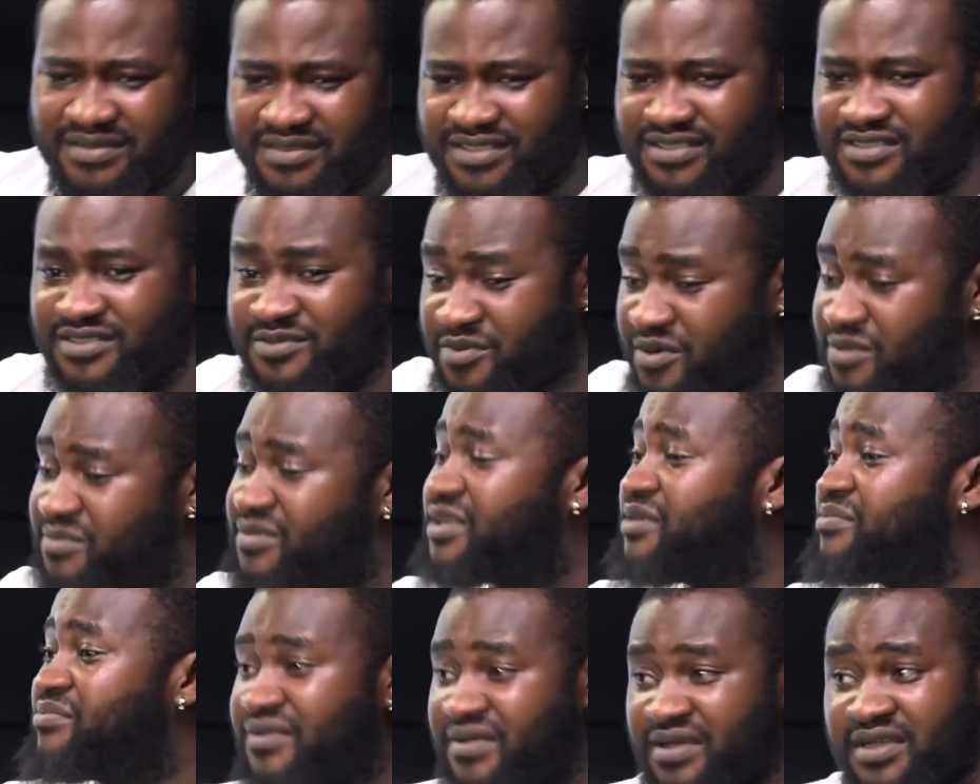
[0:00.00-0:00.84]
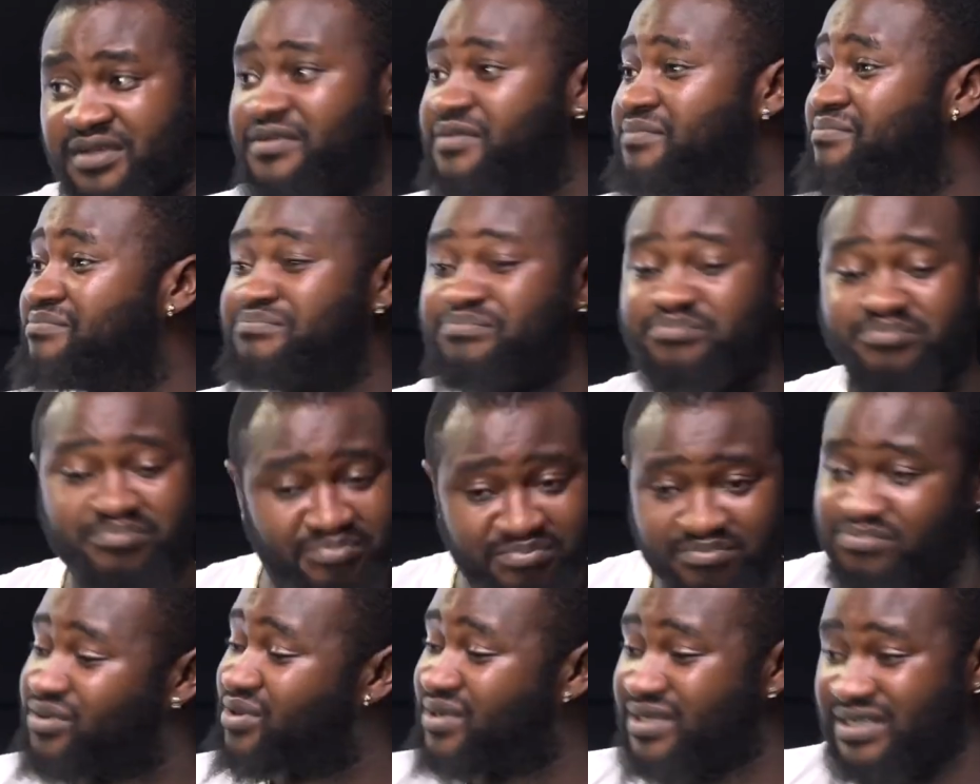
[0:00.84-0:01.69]
It's probably a
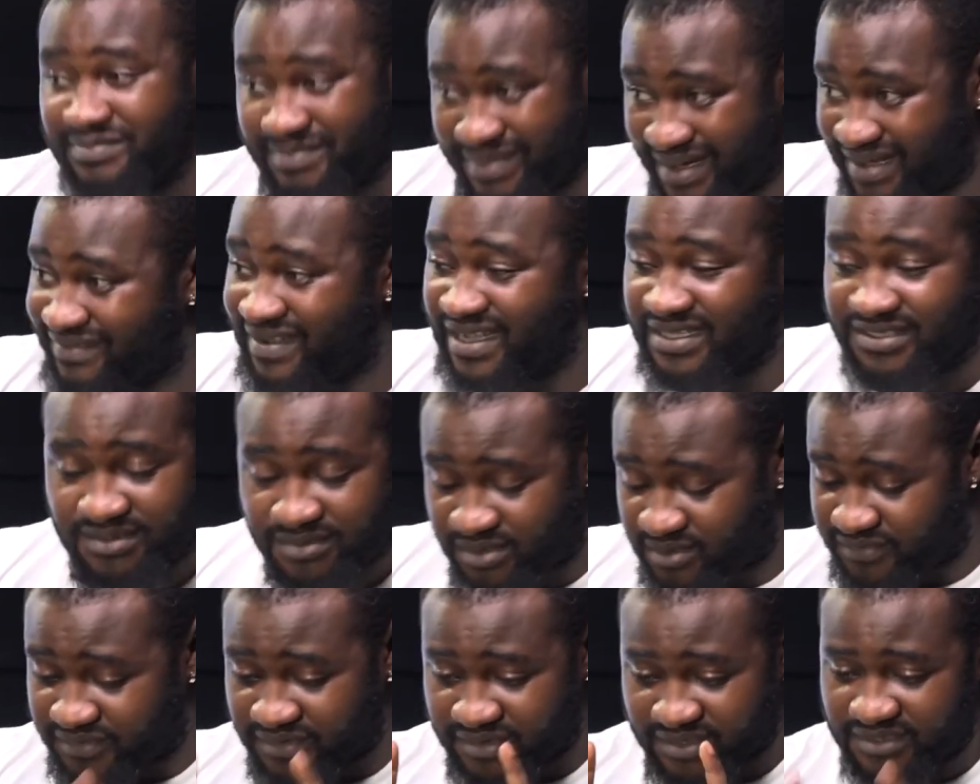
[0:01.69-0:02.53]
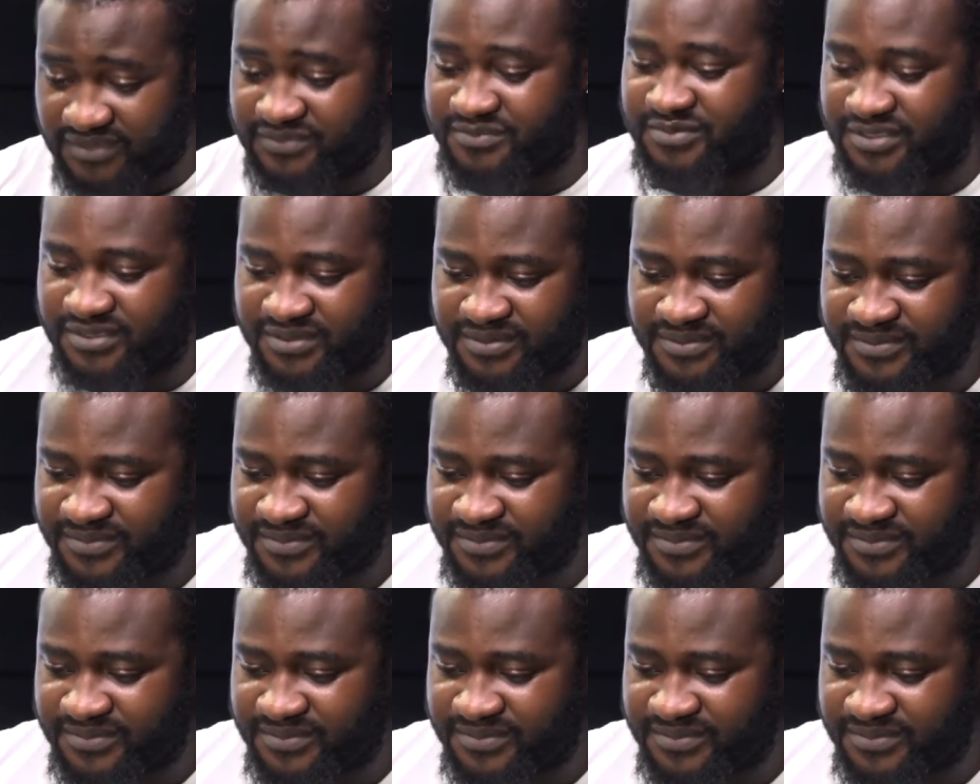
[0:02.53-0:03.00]
bloody pervert. God forgive me.